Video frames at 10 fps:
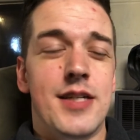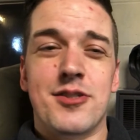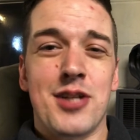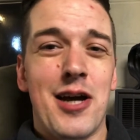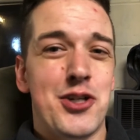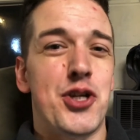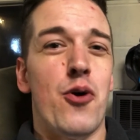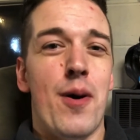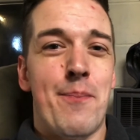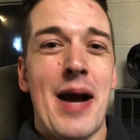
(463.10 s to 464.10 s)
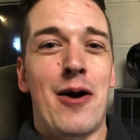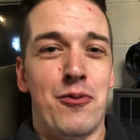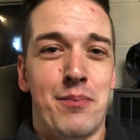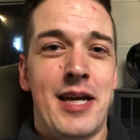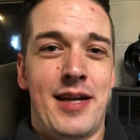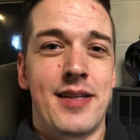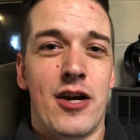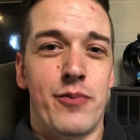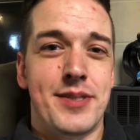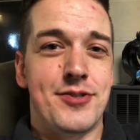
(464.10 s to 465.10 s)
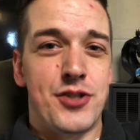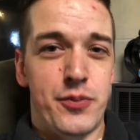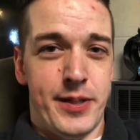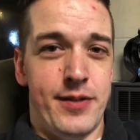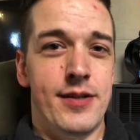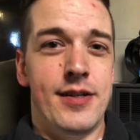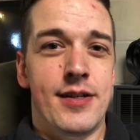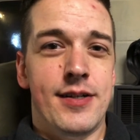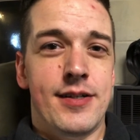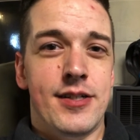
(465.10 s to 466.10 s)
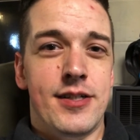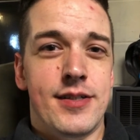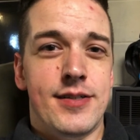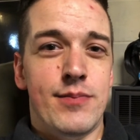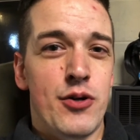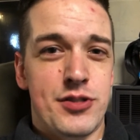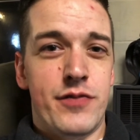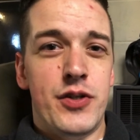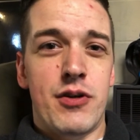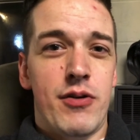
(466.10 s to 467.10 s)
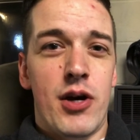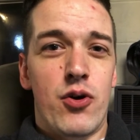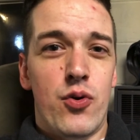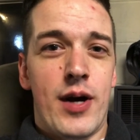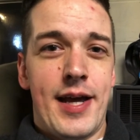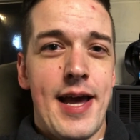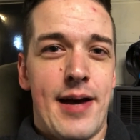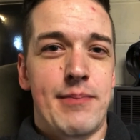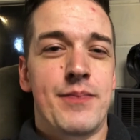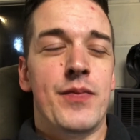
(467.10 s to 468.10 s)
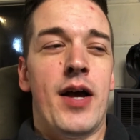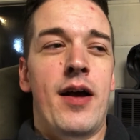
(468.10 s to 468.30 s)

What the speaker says: It's not a show about me. That would be stupid. Most of you don't know who I am.